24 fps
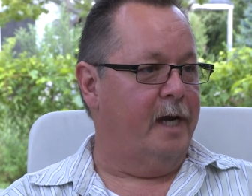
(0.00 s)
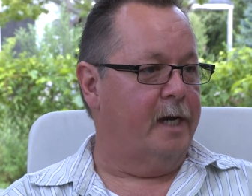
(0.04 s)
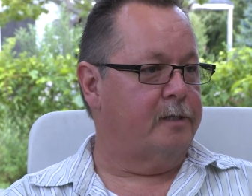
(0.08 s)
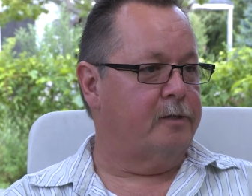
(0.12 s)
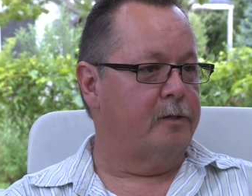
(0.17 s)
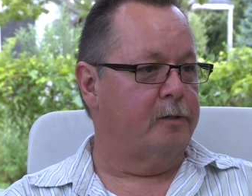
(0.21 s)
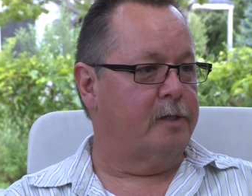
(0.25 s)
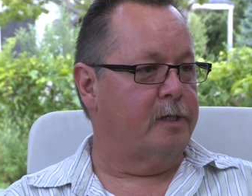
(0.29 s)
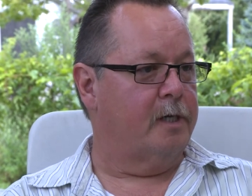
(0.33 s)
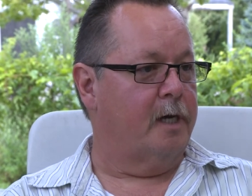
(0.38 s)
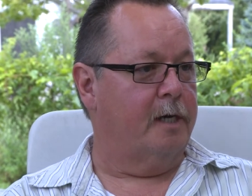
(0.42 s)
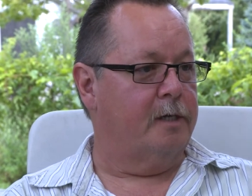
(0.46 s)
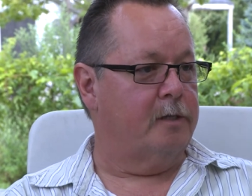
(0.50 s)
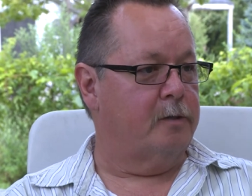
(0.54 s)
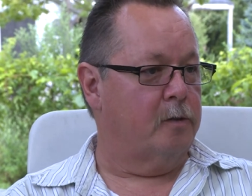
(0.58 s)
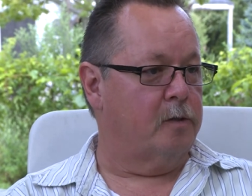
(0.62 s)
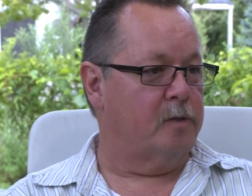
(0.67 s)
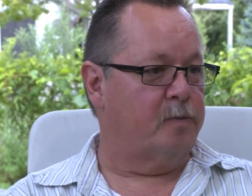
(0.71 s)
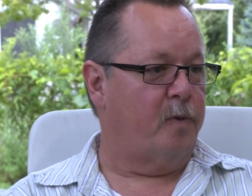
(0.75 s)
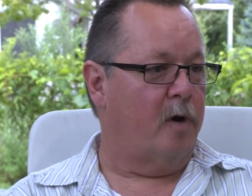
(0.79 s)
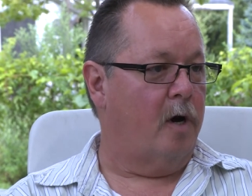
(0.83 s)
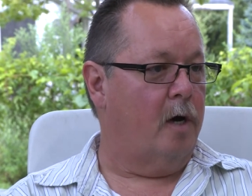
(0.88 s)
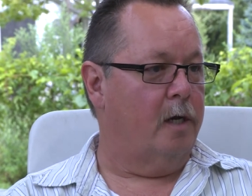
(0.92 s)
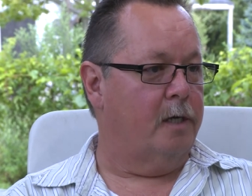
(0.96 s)
exercise
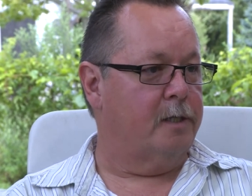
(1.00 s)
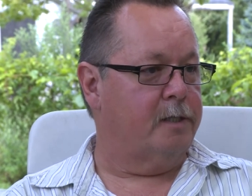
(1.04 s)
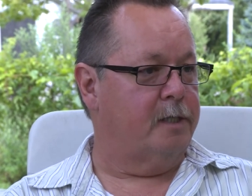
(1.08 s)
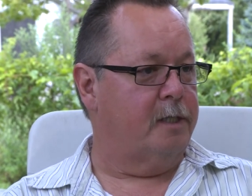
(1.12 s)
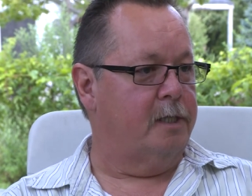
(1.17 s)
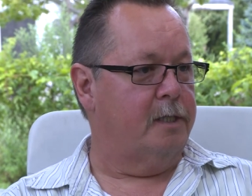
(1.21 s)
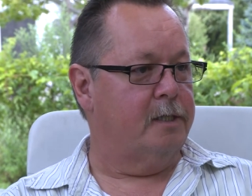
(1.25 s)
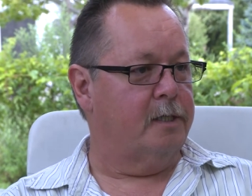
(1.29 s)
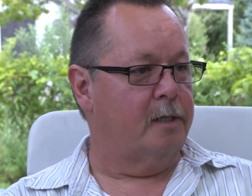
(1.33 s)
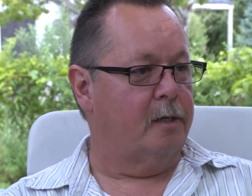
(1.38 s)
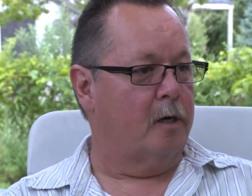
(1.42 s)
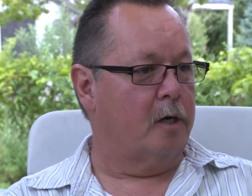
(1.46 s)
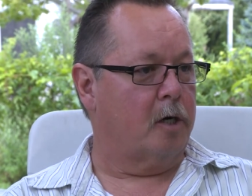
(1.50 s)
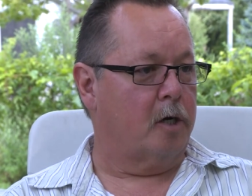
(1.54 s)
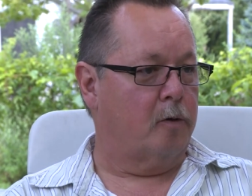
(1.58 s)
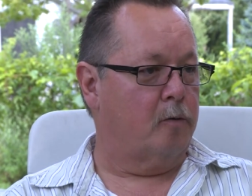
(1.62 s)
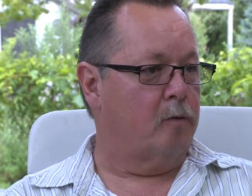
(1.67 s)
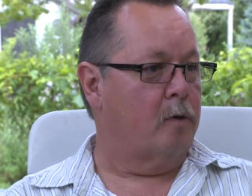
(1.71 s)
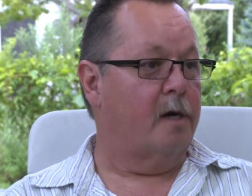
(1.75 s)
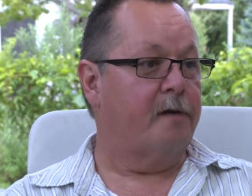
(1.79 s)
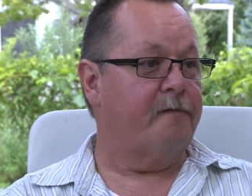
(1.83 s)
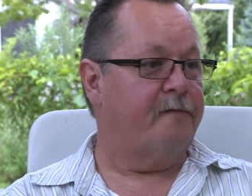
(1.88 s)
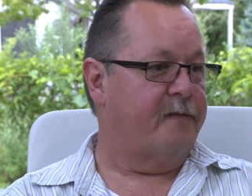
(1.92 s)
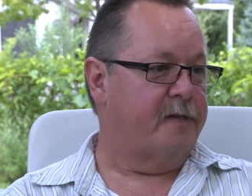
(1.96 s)
those policies in our
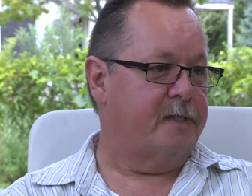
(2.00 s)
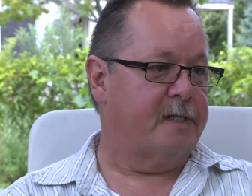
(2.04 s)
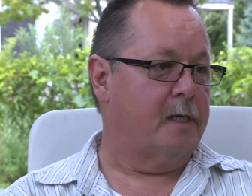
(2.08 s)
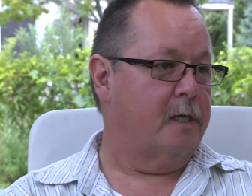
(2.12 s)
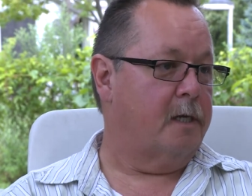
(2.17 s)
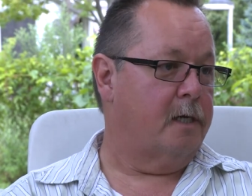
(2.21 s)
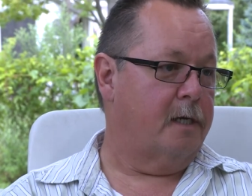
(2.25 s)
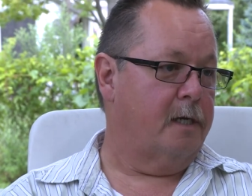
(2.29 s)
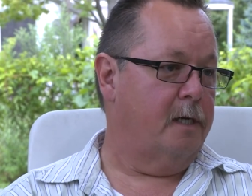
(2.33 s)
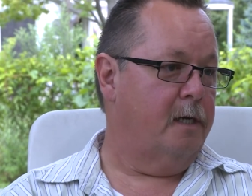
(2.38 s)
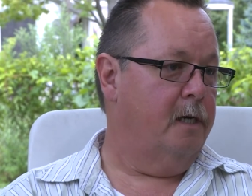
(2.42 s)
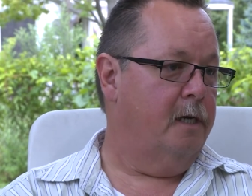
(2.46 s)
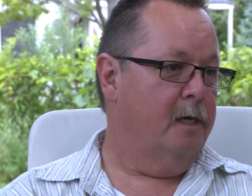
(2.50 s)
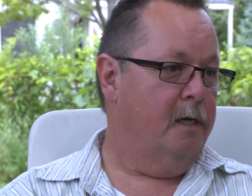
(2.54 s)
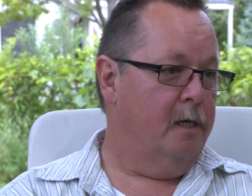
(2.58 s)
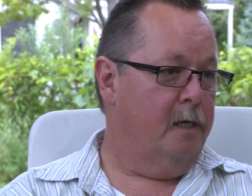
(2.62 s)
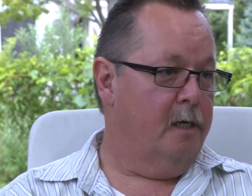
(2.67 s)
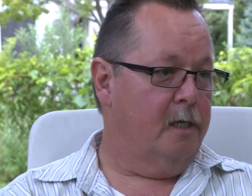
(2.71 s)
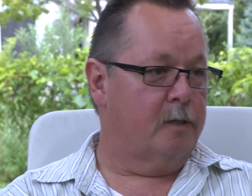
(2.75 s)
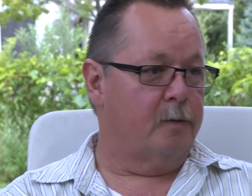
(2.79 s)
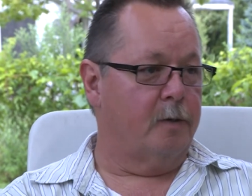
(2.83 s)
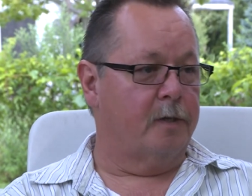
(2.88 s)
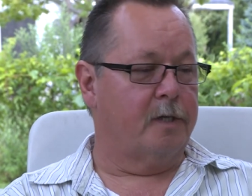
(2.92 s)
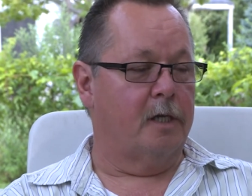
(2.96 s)
Corunna facility.
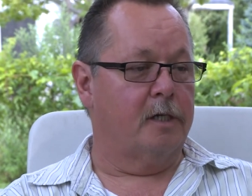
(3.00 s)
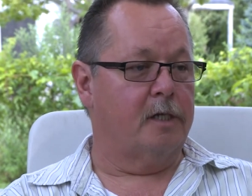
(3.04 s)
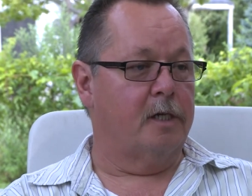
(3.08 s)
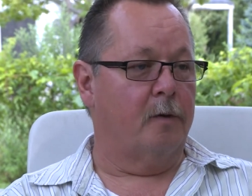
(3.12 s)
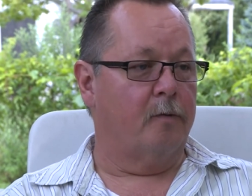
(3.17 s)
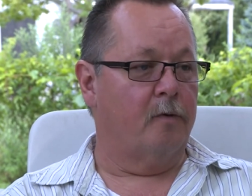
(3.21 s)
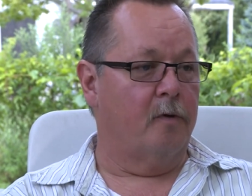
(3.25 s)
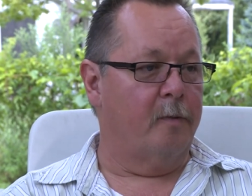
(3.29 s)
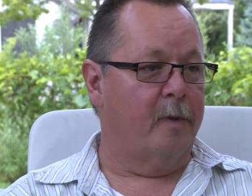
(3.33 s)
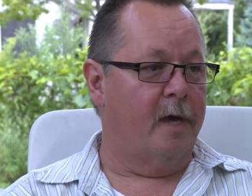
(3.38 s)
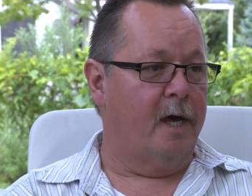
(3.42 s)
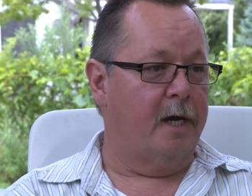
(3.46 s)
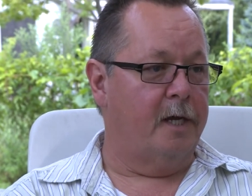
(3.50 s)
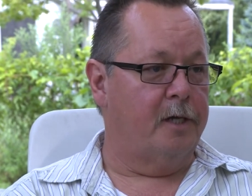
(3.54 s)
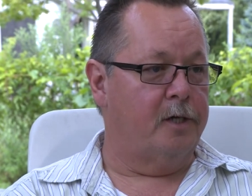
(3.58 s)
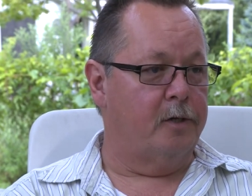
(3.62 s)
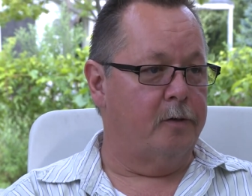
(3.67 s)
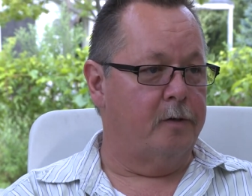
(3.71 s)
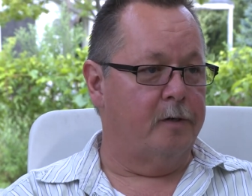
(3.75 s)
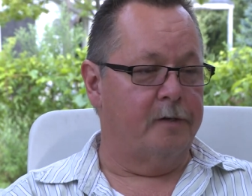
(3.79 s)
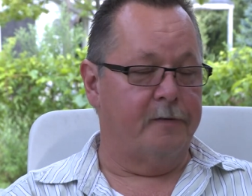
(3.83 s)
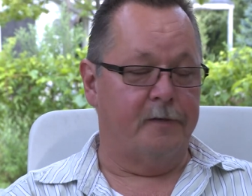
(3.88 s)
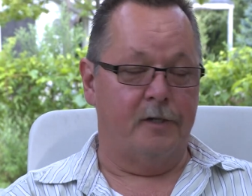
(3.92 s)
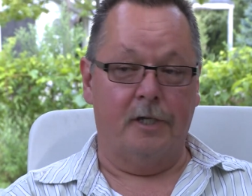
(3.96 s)
That's what the general
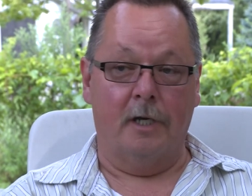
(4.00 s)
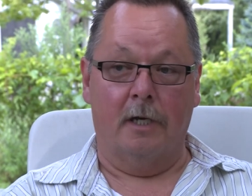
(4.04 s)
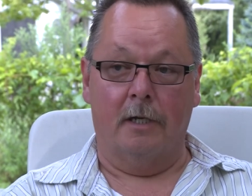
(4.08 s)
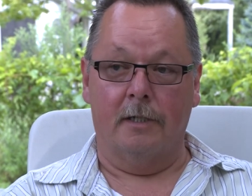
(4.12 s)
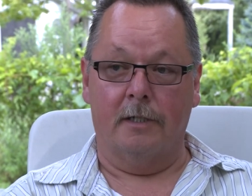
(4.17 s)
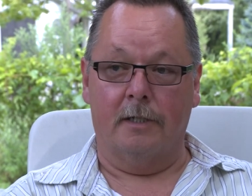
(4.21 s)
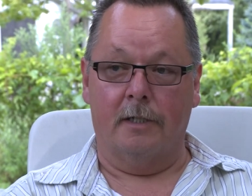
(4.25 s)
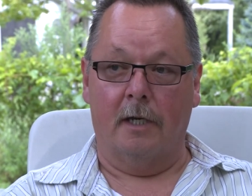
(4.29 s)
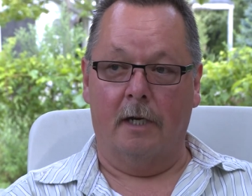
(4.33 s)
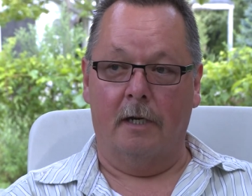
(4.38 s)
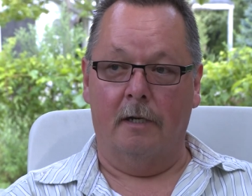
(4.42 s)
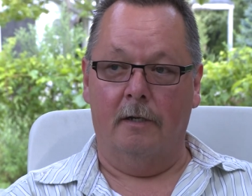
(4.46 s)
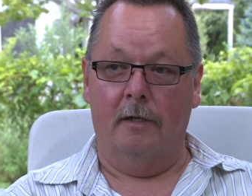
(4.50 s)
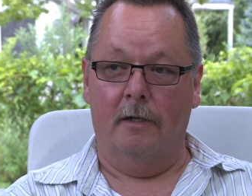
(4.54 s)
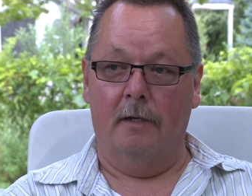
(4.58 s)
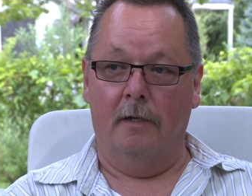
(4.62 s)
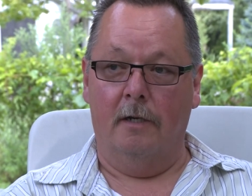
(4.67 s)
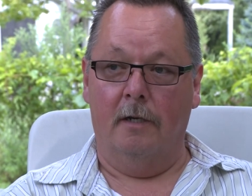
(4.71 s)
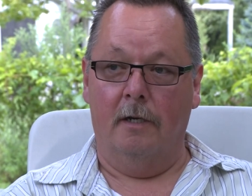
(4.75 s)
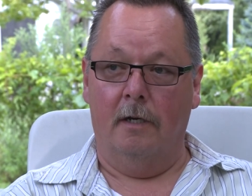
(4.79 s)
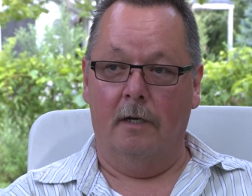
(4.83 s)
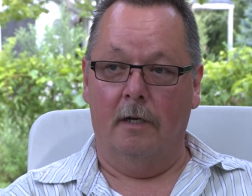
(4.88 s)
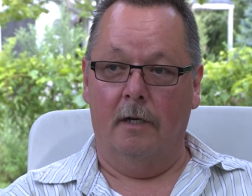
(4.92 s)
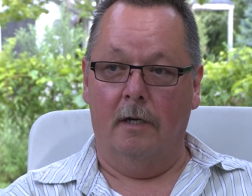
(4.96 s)
manager of Shell said.
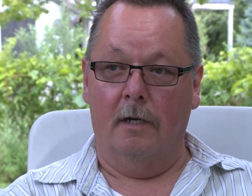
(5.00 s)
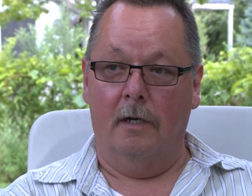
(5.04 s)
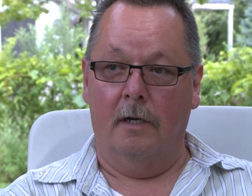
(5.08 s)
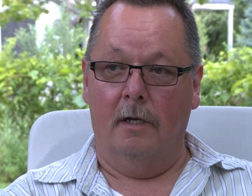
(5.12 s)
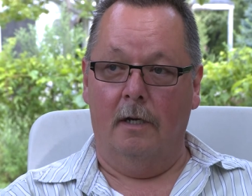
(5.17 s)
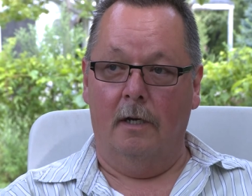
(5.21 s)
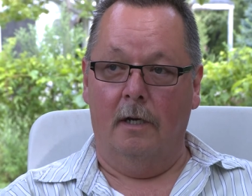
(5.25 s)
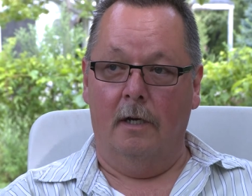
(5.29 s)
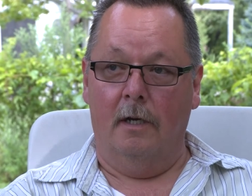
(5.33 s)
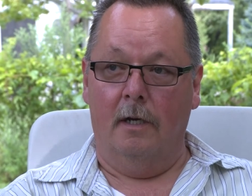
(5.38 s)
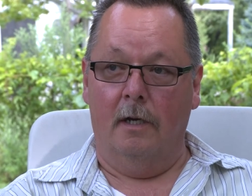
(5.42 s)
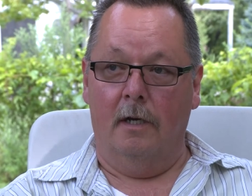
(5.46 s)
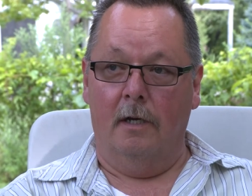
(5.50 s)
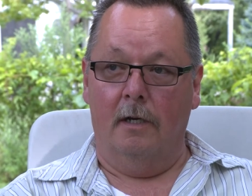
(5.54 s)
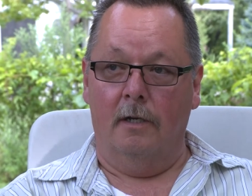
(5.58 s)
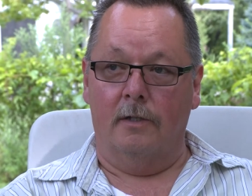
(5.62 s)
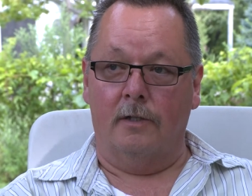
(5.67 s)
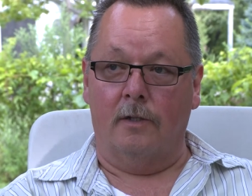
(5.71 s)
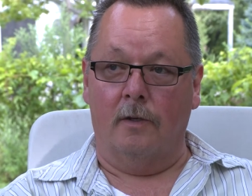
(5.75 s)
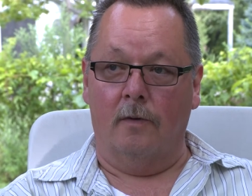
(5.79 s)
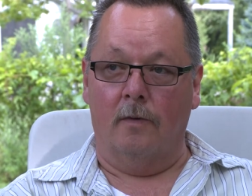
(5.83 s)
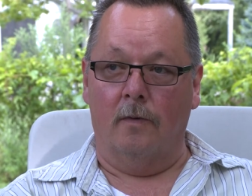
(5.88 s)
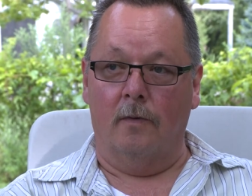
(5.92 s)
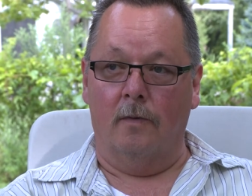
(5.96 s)

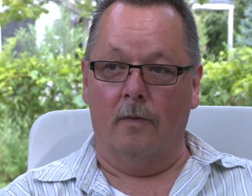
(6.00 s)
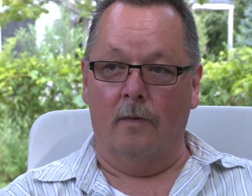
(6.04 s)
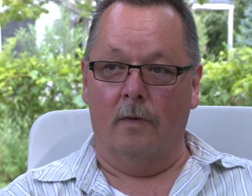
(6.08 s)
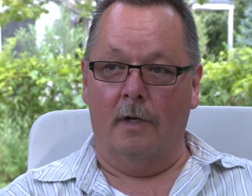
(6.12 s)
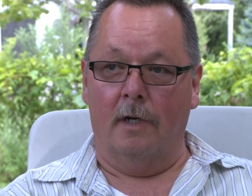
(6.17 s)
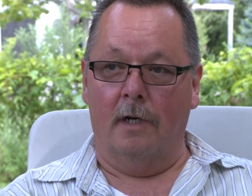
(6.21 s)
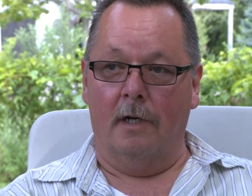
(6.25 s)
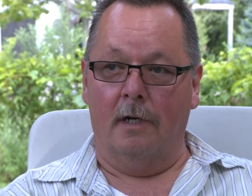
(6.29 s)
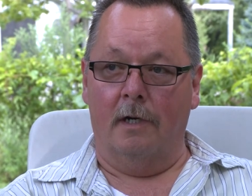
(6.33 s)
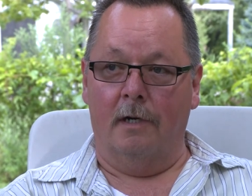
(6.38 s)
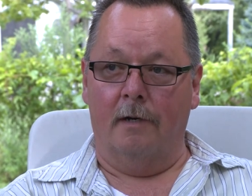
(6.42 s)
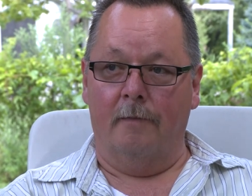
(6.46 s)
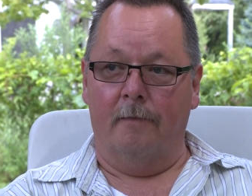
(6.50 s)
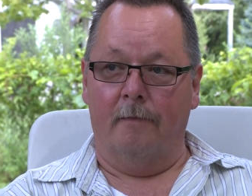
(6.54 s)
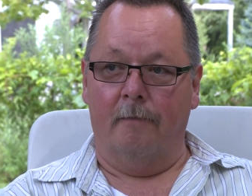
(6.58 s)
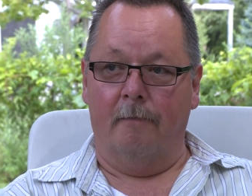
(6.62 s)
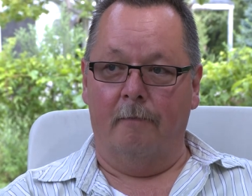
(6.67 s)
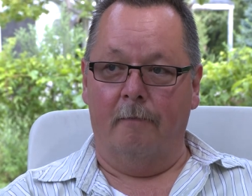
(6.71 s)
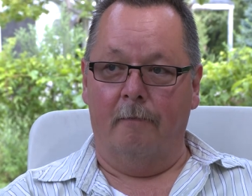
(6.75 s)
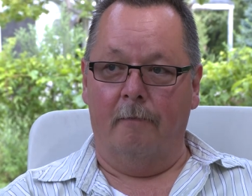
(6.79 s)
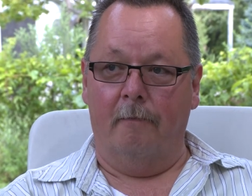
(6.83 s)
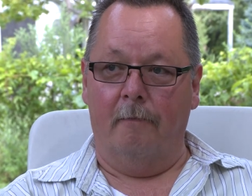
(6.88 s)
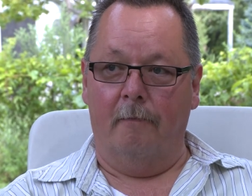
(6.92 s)
So um,